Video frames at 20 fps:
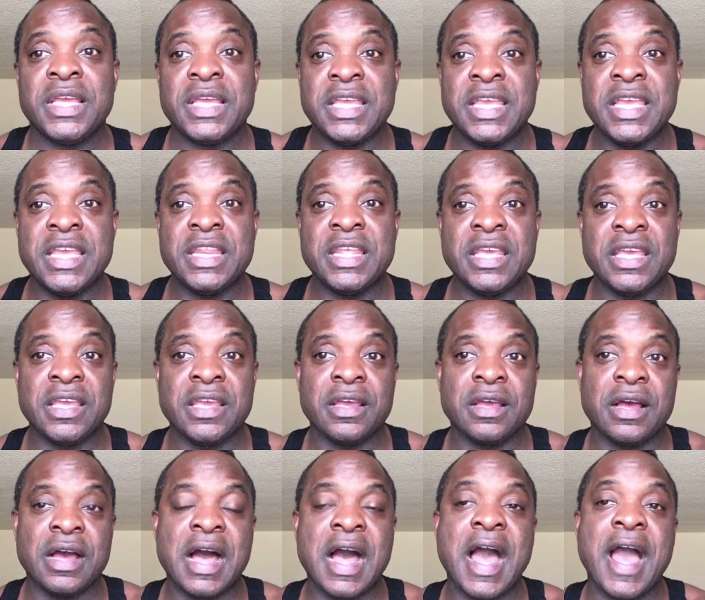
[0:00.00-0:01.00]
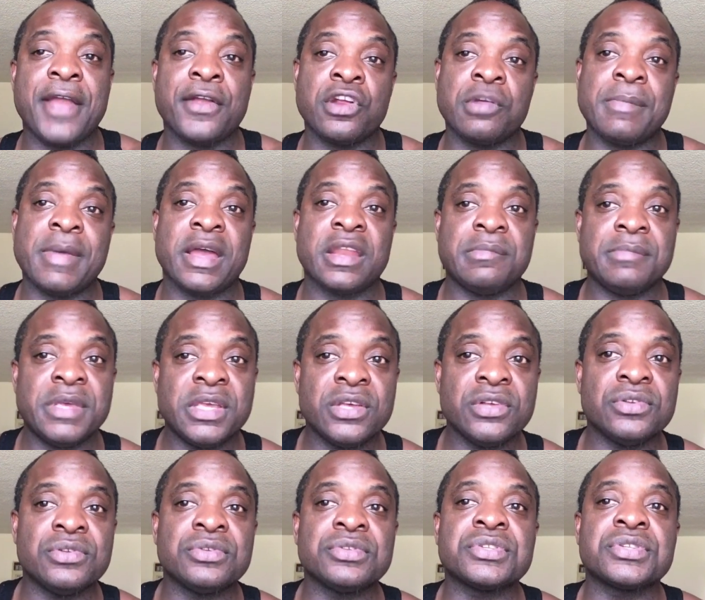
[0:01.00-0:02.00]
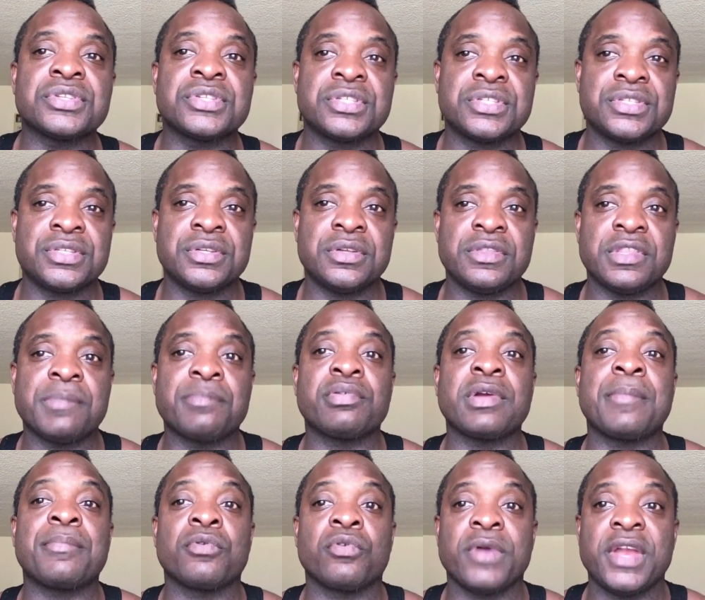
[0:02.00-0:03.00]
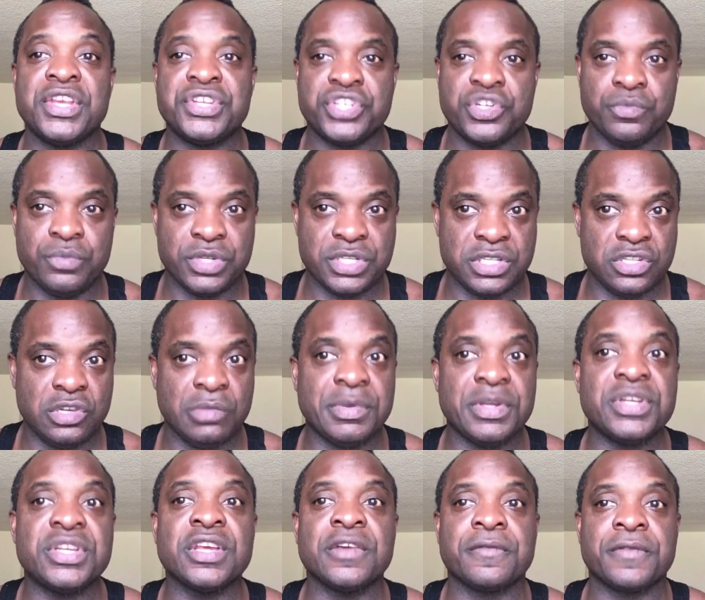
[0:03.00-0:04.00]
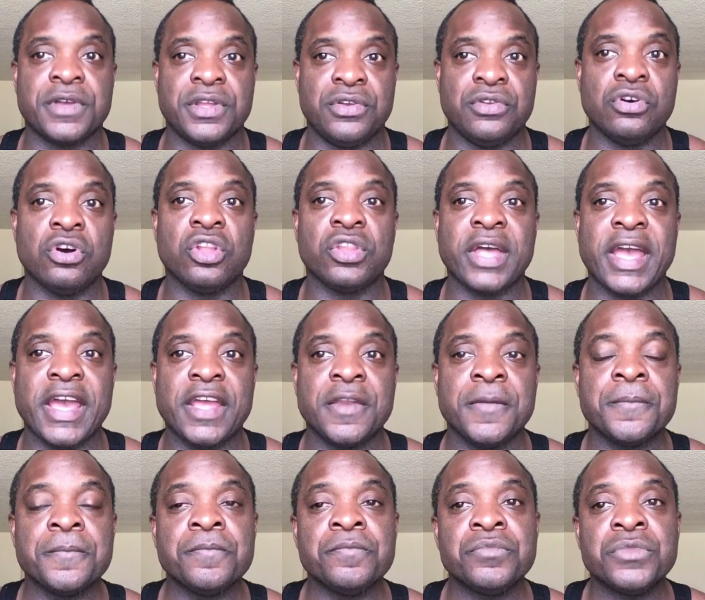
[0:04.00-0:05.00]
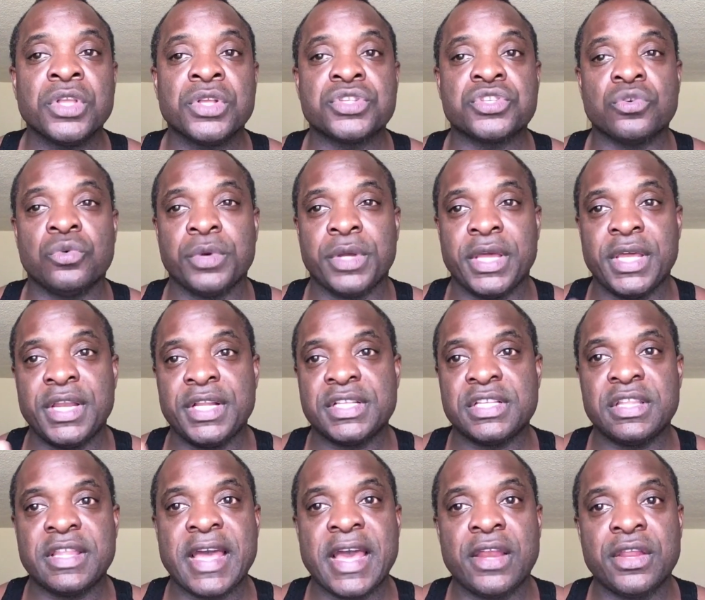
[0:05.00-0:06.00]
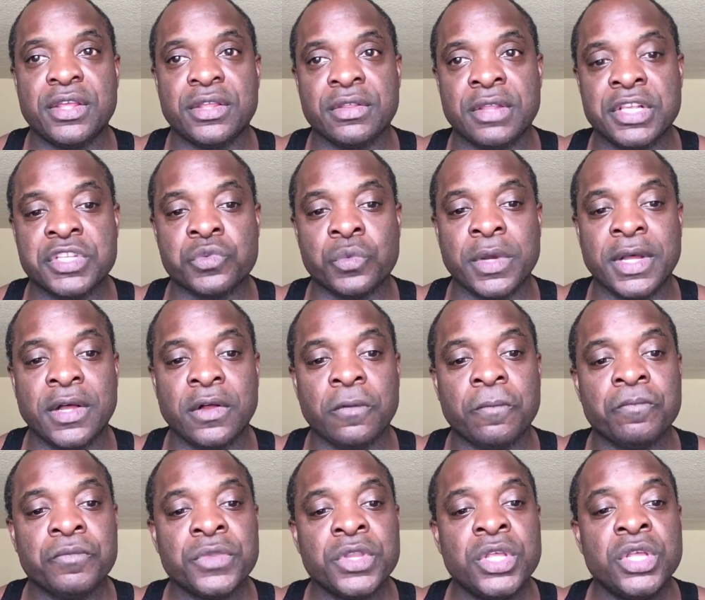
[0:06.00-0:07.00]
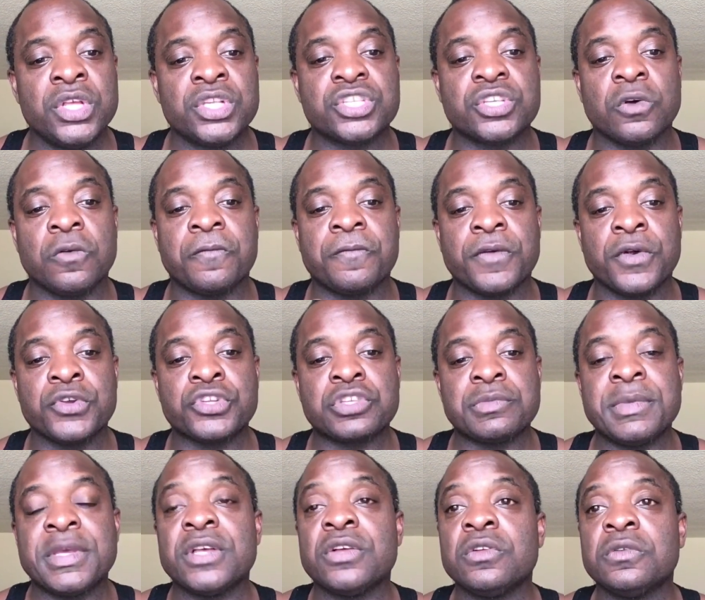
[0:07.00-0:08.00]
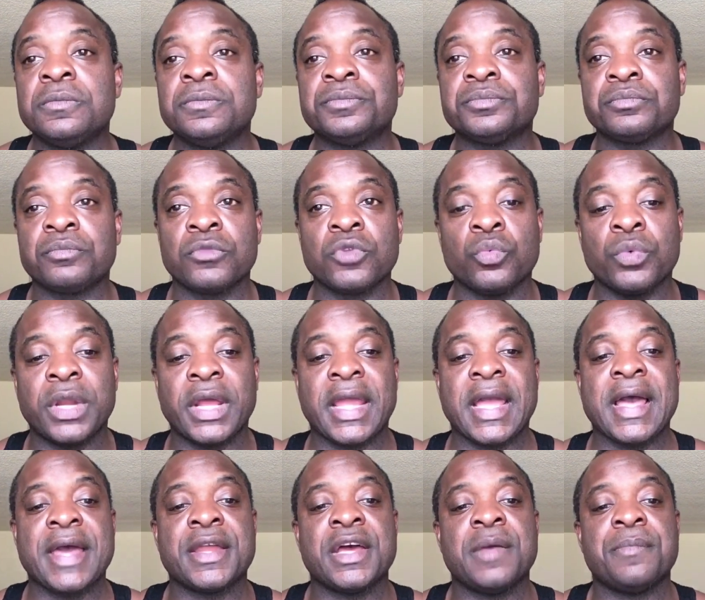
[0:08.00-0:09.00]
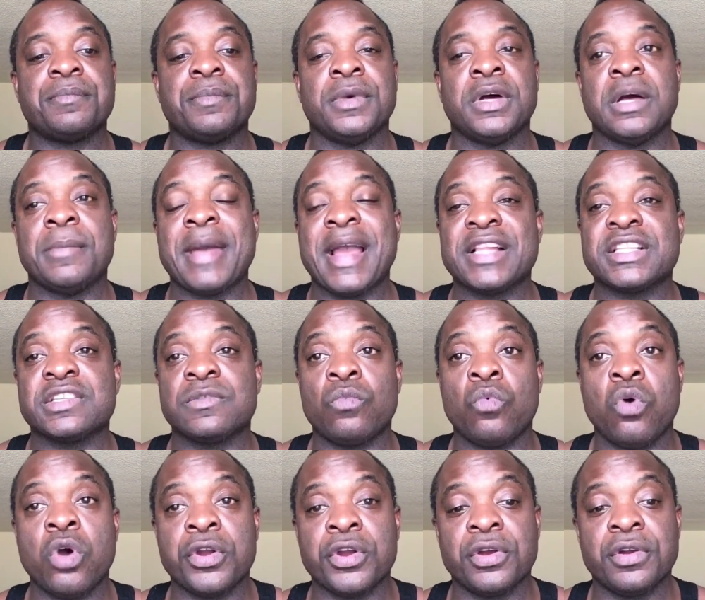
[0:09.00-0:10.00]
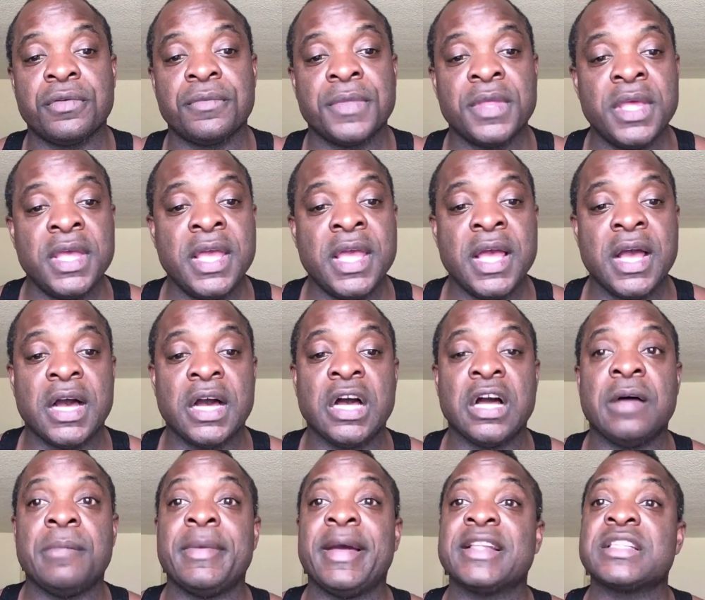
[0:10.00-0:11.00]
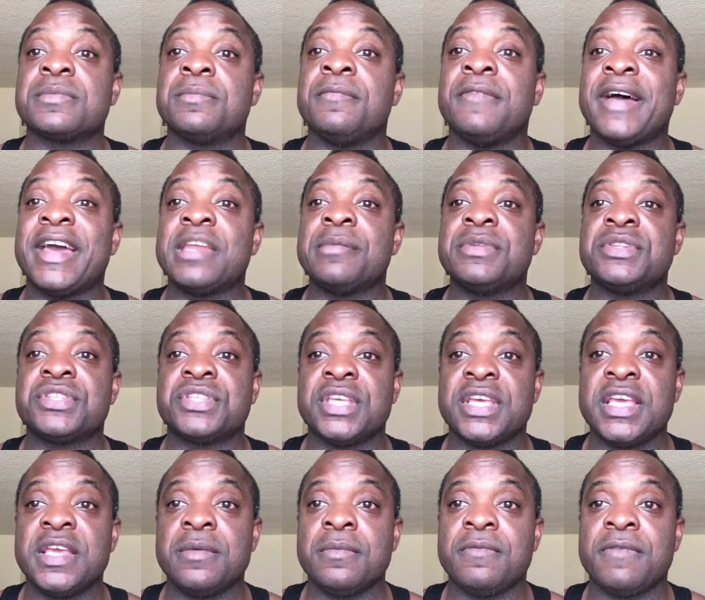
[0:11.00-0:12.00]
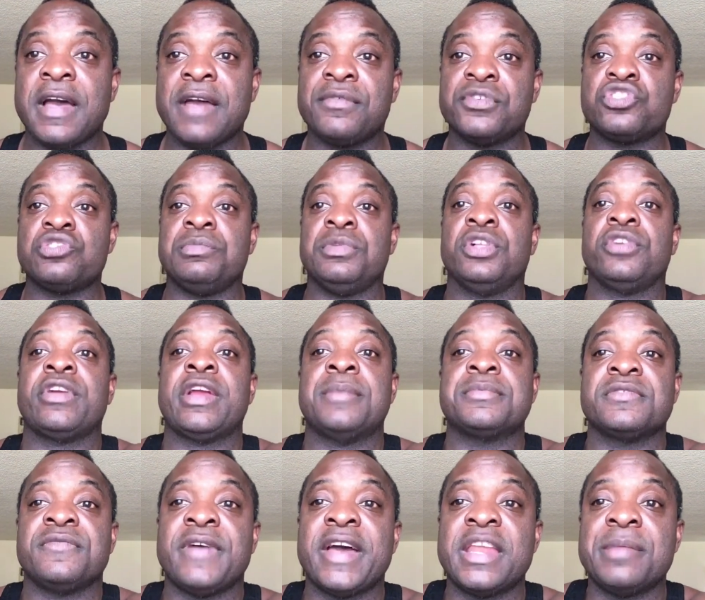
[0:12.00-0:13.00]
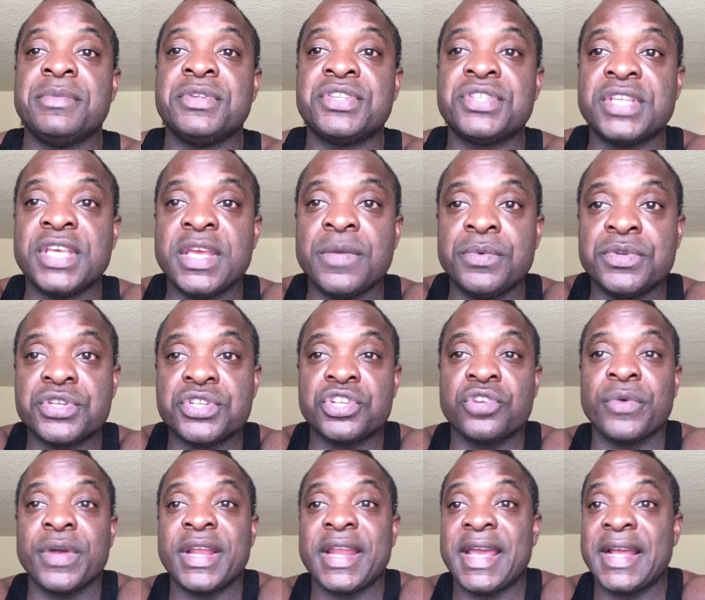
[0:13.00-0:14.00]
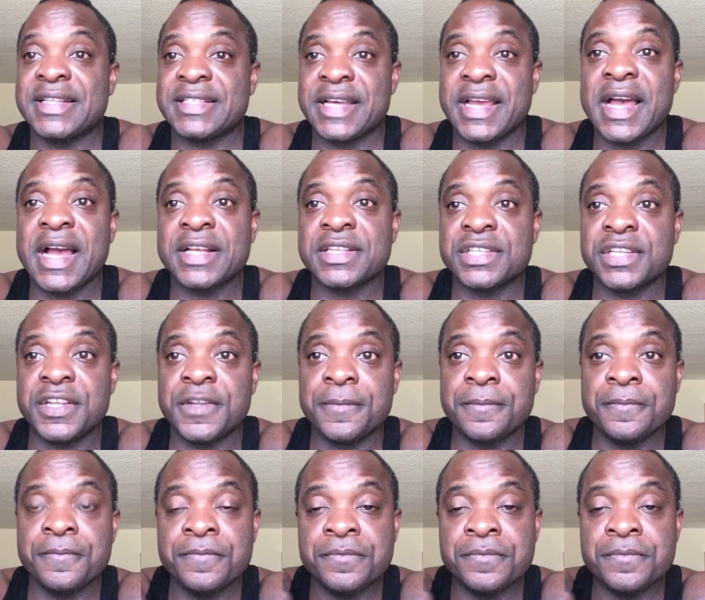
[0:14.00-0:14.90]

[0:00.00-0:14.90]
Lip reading: eating a higher amount of meals. The preparation was a little bit different and all that. So we'll get into that as well. So first meal, when I got up, had some water, had some vitamin C, 500 milligrams of vitamin C, which is a great antioxidant.